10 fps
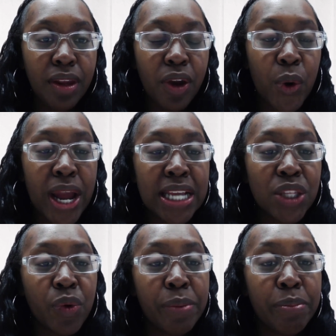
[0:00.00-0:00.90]
Okay,
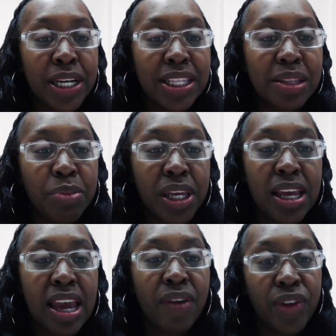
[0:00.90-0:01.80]
so it must
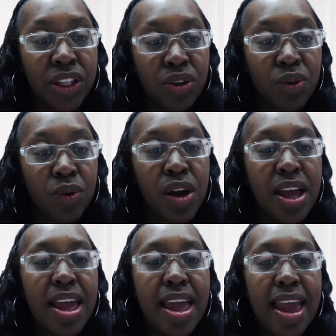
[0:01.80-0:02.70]
be a physical
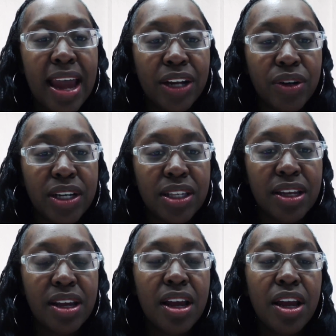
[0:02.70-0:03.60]
address.
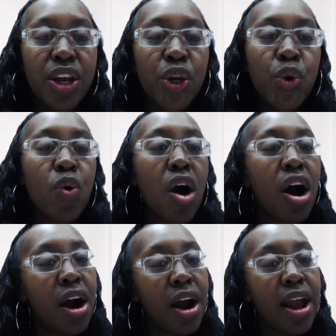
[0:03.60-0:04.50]
You
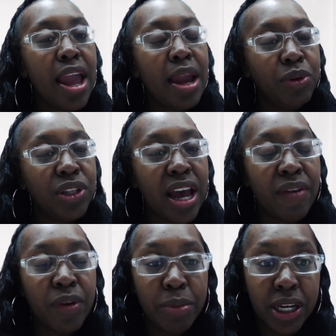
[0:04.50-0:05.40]
are able to have
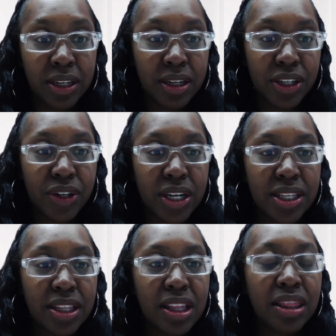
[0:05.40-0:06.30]
a mailing
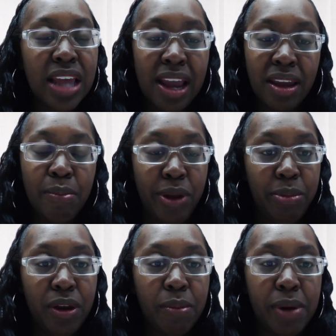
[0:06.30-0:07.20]
address. That can be a
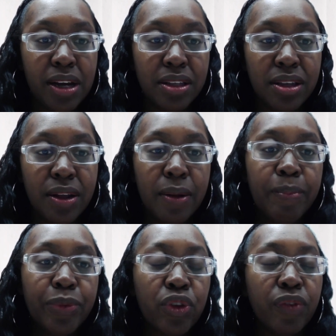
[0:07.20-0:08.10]
P.O. box.
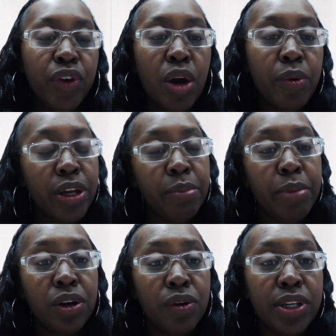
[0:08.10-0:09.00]
So if you don't want your
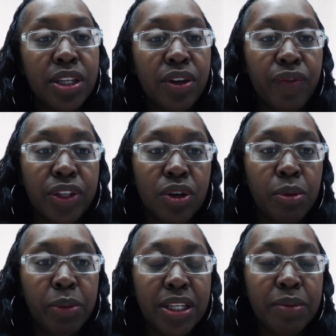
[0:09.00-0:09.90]
mail going to your physical
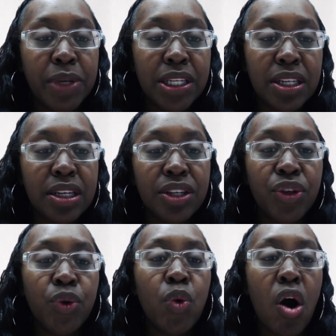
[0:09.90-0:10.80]
place of business,
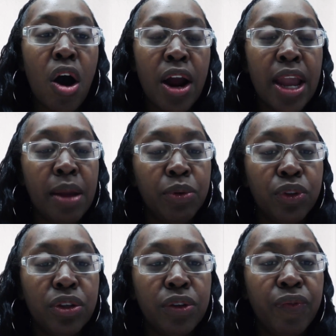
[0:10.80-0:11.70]
you are able
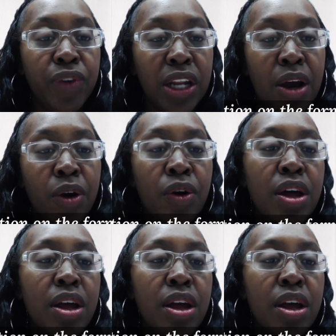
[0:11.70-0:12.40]
to fill out,